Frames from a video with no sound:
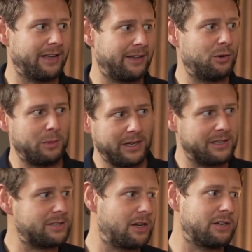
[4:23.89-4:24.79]
It will be
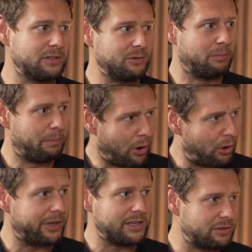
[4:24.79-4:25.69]
in certain
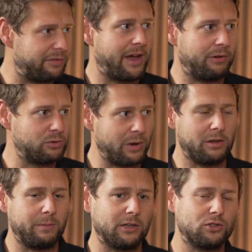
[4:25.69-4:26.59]
pockets of areas where the
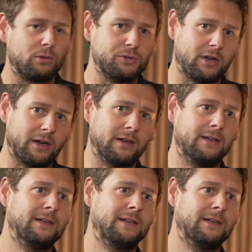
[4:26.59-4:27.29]
big jobs are.